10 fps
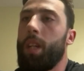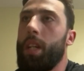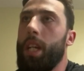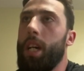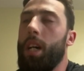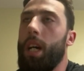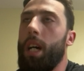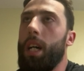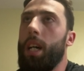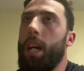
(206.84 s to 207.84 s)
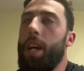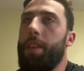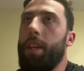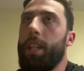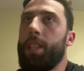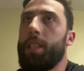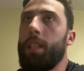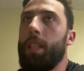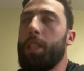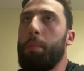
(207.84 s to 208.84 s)
Yeah, I think it's
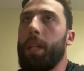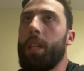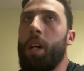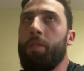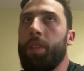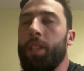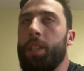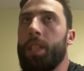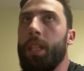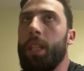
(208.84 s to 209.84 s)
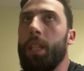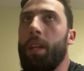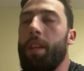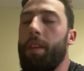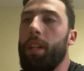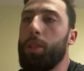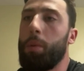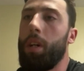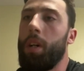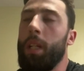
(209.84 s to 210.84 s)
a big confidence thing as
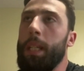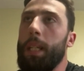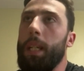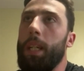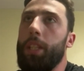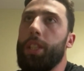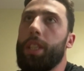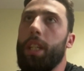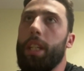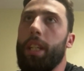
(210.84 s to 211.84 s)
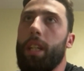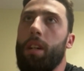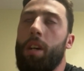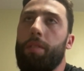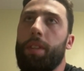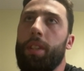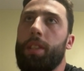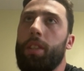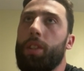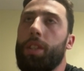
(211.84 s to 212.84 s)
well. You just got to get
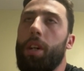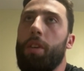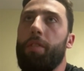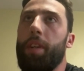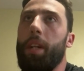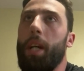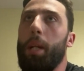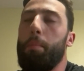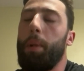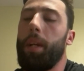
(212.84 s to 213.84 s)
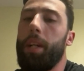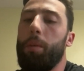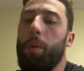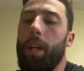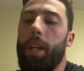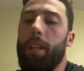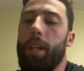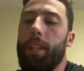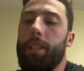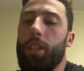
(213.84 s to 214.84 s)
confidence in yourself and play the way
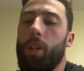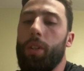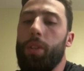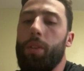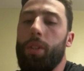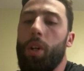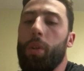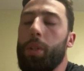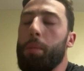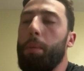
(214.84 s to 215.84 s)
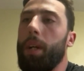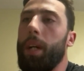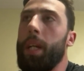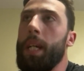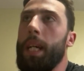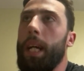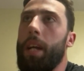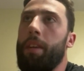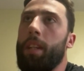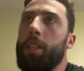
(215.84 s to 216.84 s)
that you know you can play. And
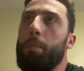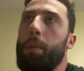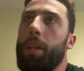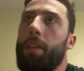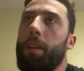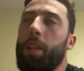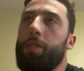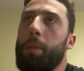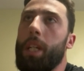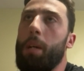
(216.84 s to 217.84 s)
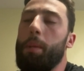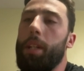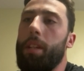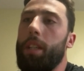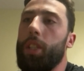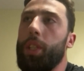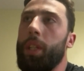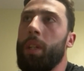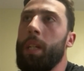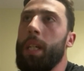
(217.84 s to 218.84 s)
I think that's a big thing for me coming in this
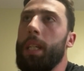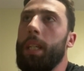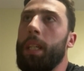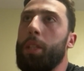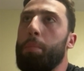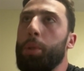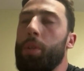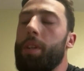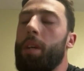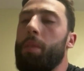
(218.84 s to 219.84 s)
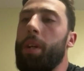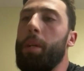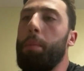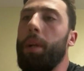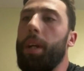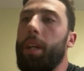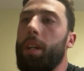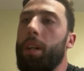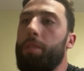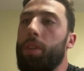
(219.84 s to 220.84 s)
year to prove that I'm ready to play
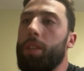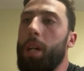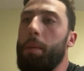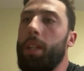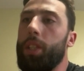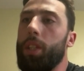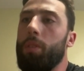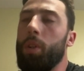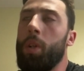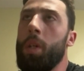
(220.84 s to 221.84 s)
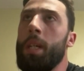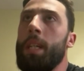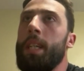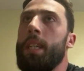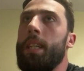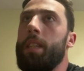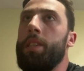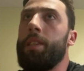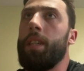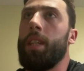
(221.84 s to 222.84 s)
a full-time NHL role
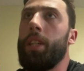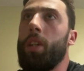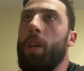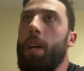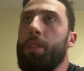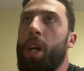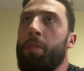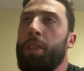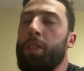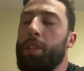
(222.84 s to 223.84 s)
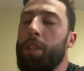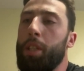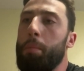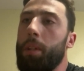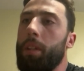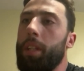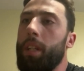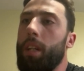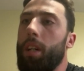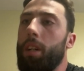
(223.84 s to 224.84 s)
is, have confidence in the ability
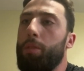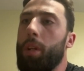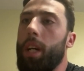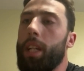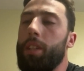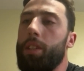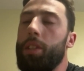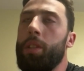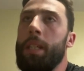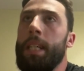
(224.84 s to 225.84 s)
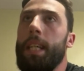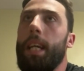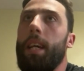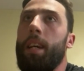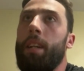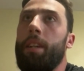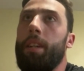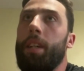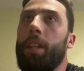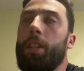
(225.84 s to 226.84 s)
of what I can do and,
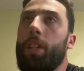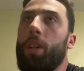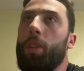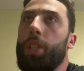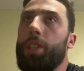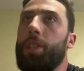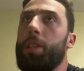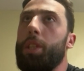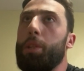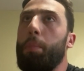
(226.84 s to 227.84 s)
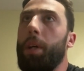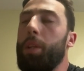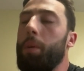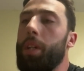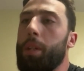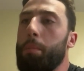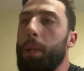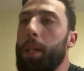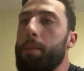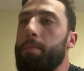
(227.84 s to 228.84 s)
just play the way you can
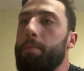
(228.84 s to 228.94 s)
play.